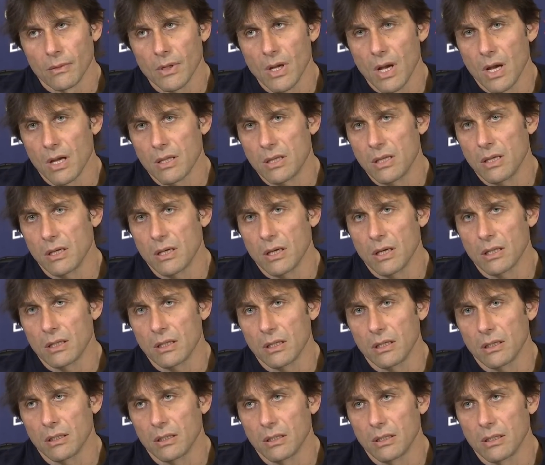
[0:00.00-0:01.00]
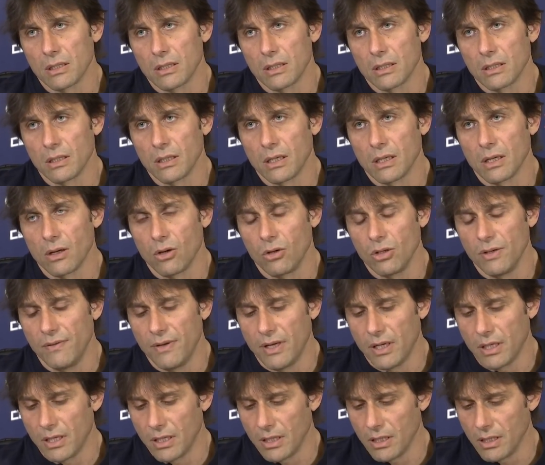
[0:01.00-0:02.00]
I think that
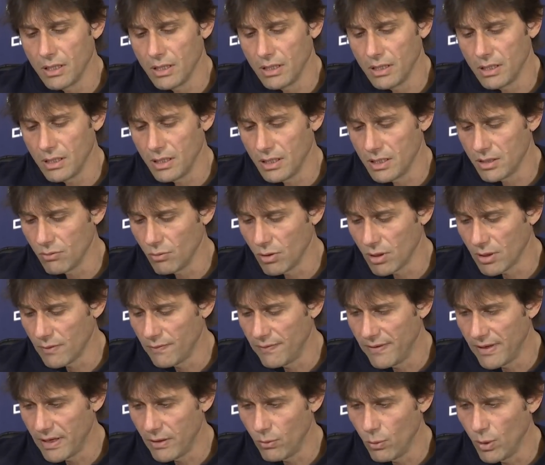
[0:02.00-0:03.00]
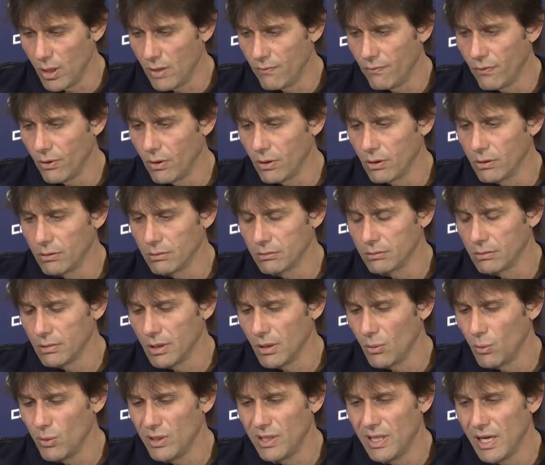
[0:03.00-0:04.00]
Olivier is working very well
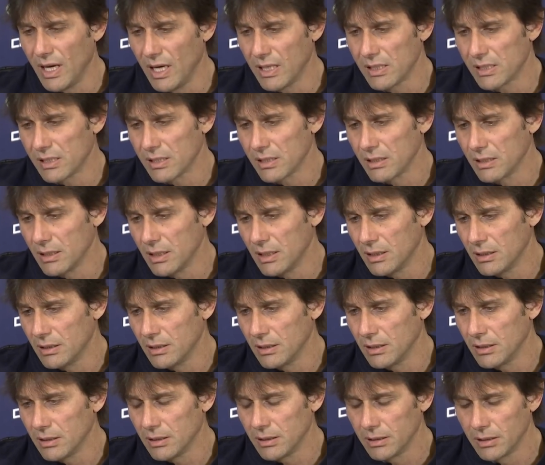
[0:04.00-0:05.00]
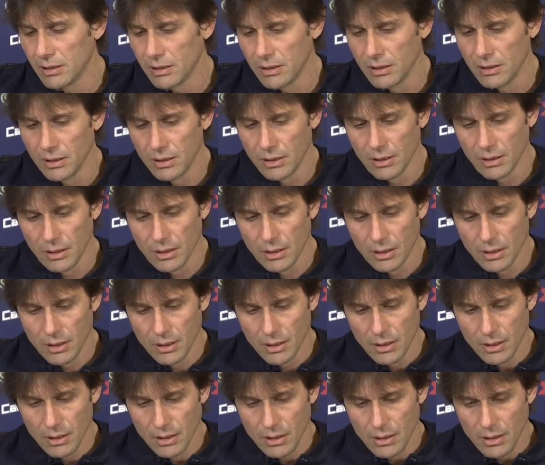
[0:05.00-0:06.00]
with us. And.
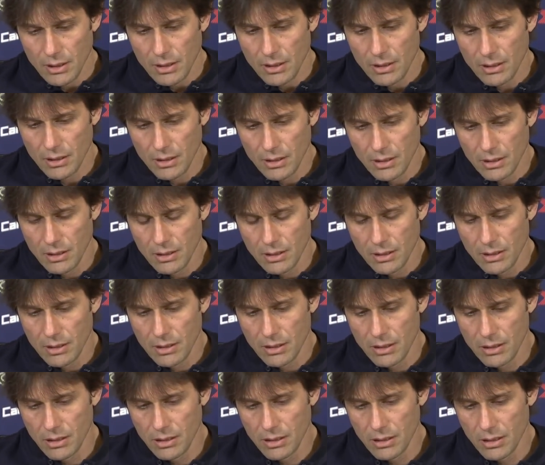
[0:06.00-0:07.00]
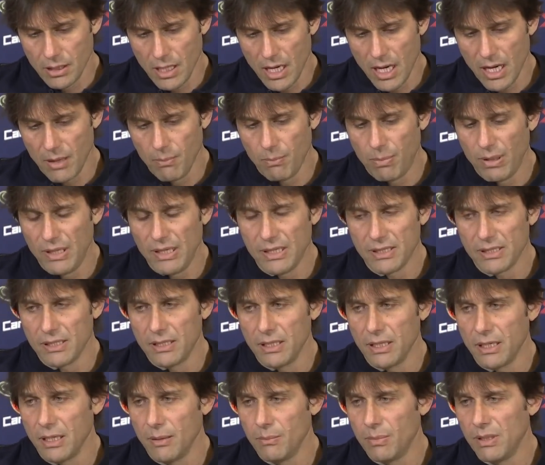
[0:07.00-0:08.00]
I'm pleased
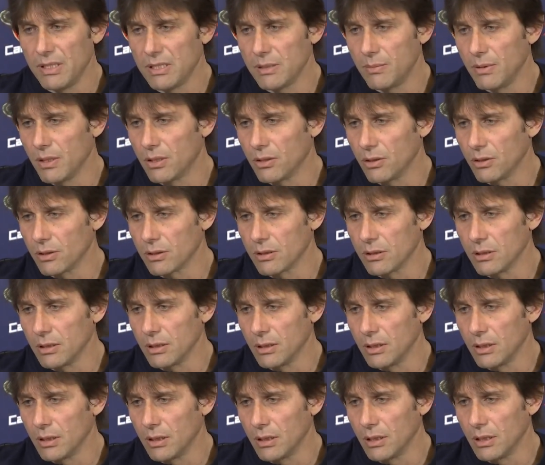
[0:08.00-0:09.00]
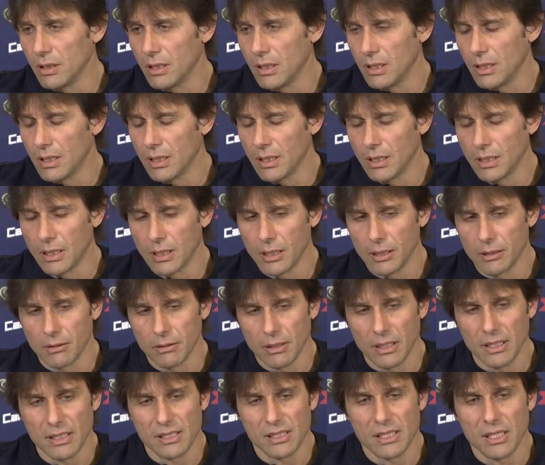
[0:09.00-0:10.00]
because
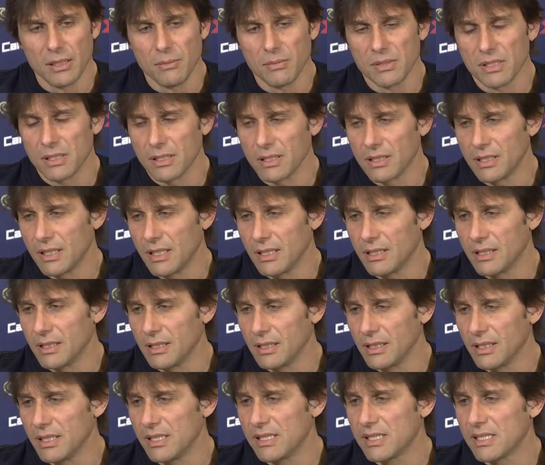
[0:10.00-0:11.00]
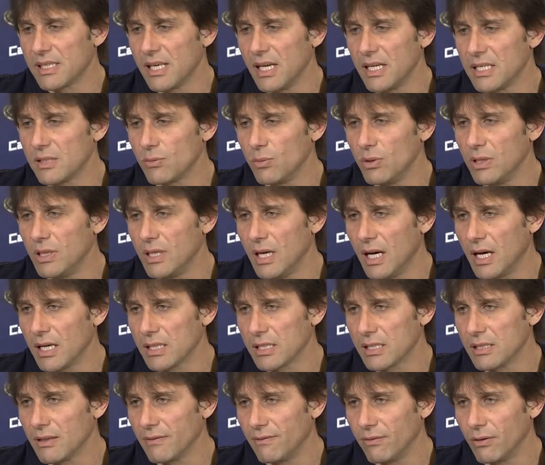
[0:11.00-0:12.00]
it seems that he stays with
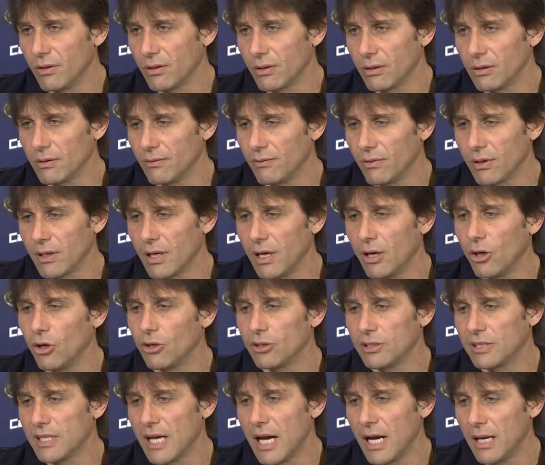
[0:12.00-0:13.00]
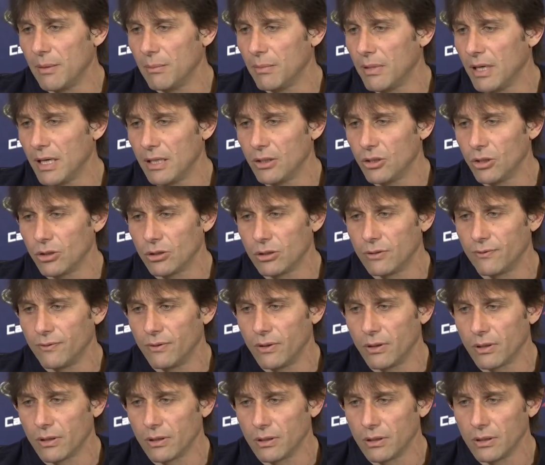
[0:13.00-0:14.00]
us for a long time and not
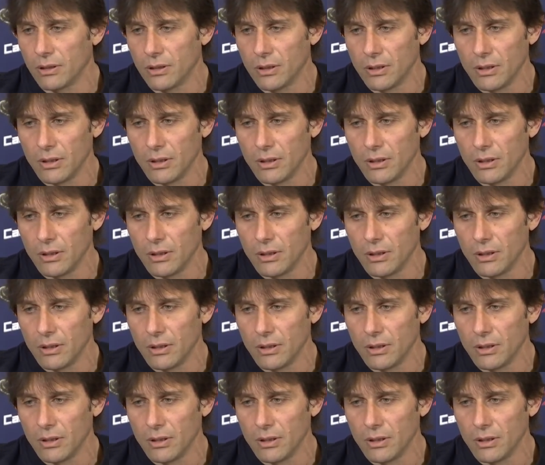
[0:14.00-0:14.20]
for